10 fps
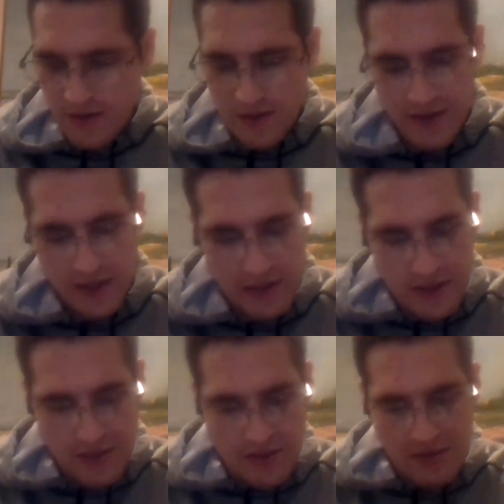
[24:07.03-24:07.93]
All right,
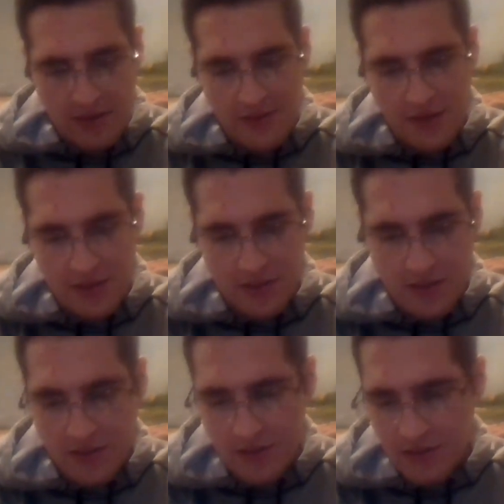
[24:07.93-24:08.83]
and thus
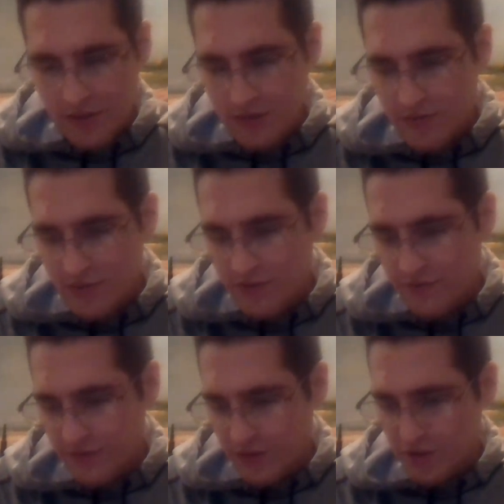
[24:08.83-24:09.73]
concludes
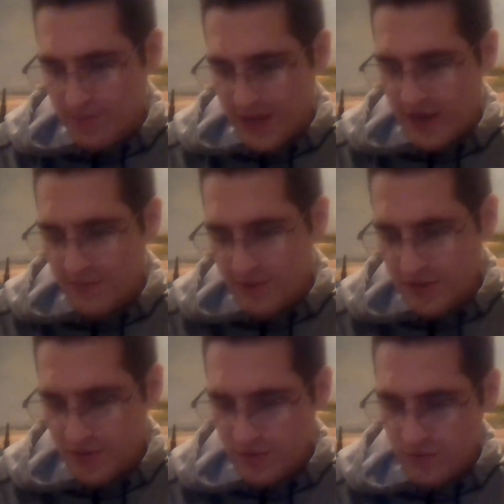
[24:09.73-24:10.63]
First
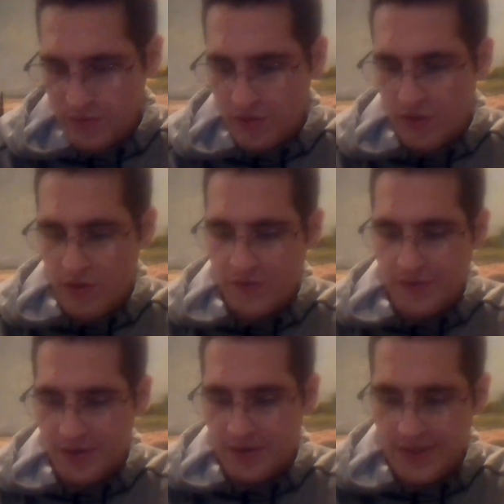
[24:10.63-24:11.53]
Maccabees. We'll go
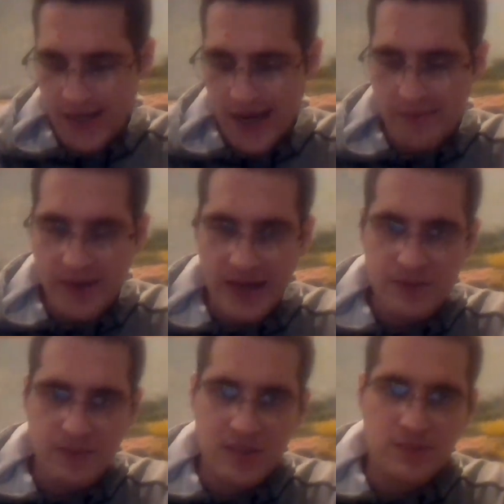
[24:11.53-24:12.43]
over Second
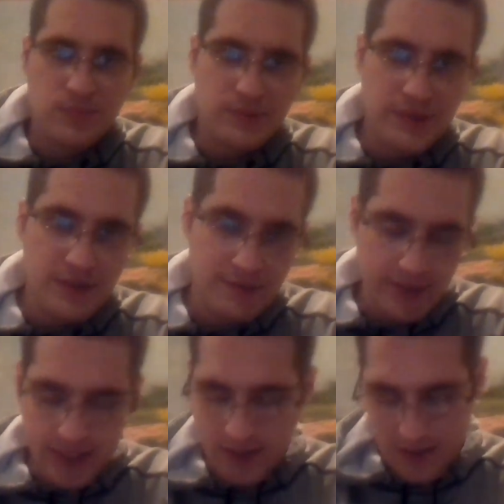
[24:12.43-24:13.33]
Maccabees
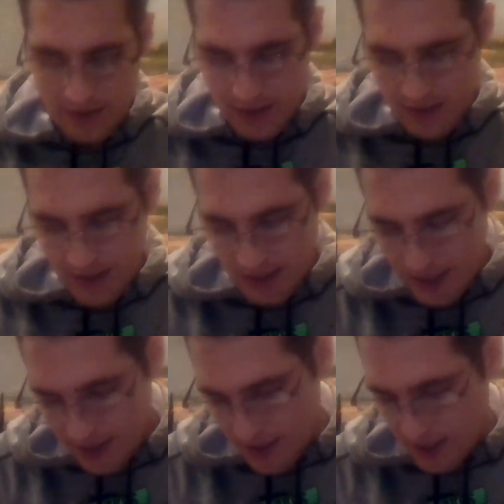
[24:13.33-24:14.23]
briefly
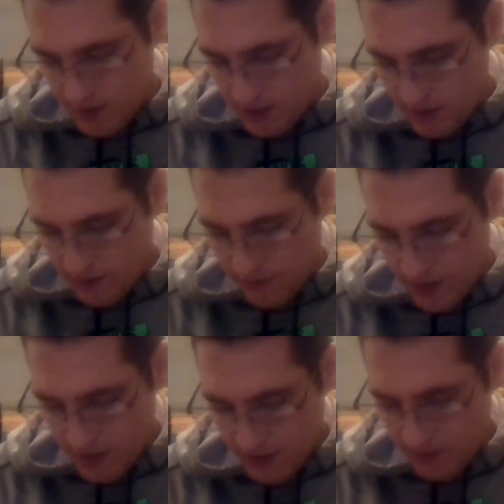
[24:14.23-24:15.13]
in the next
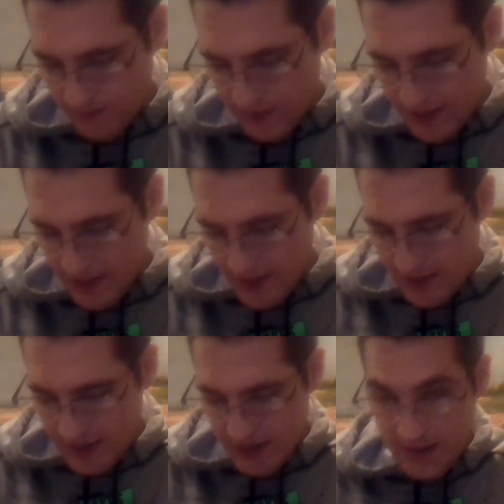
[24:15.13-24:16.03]
video,
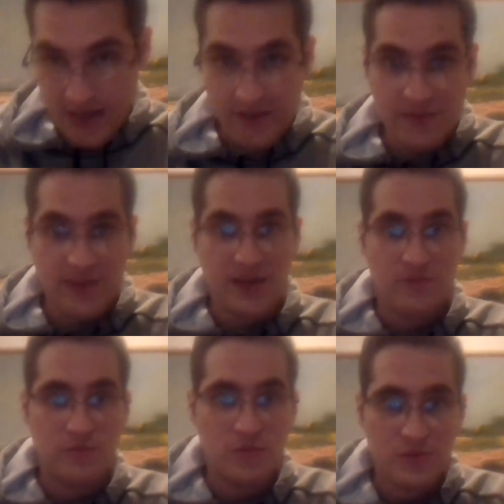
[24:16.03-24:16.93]
and then after
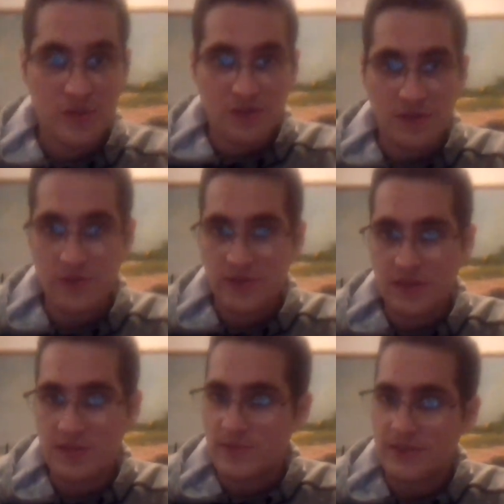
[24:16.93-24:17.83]
that, we'll start the New
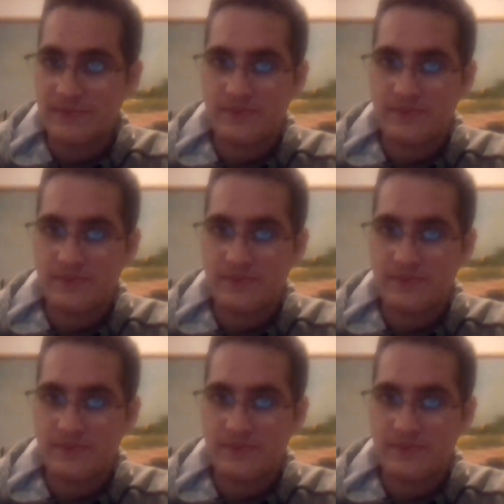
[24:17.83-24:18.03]
Testament.